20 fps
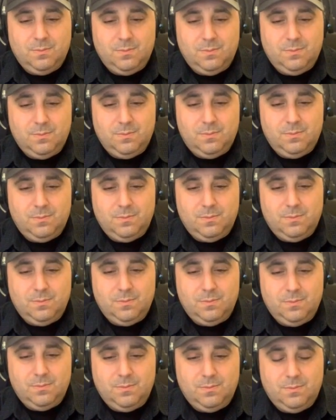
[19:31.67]

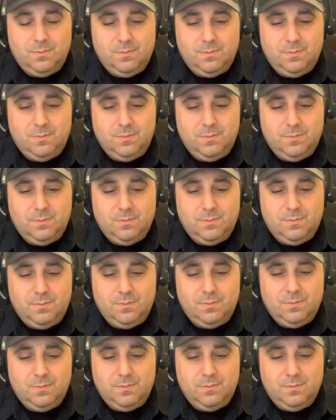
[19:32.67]

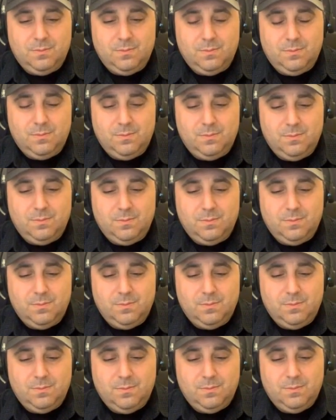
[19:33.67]

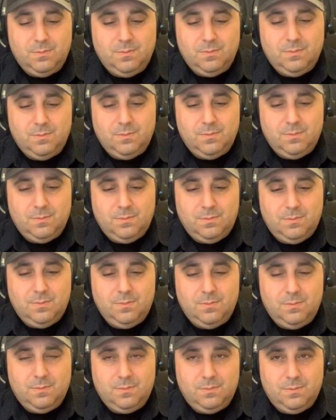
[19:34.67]

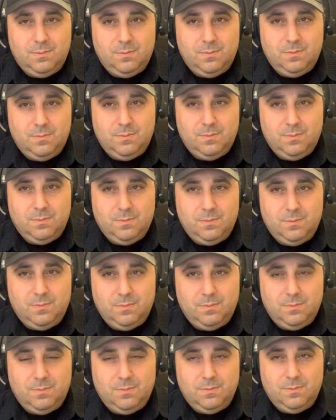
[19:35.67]

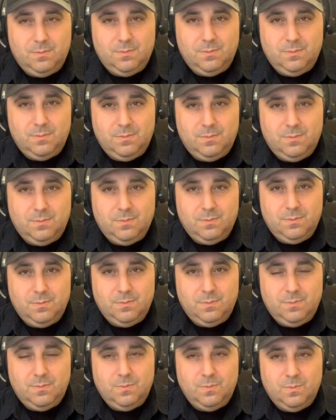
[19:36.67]

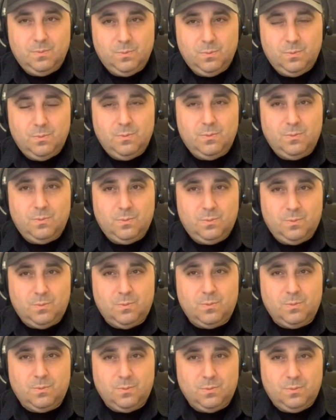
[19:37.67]

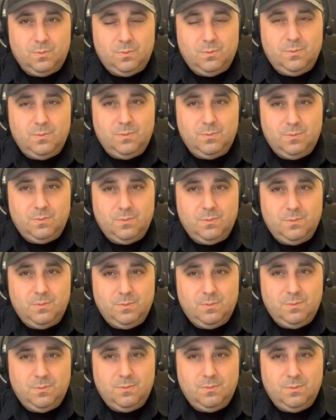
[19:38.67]
(silent)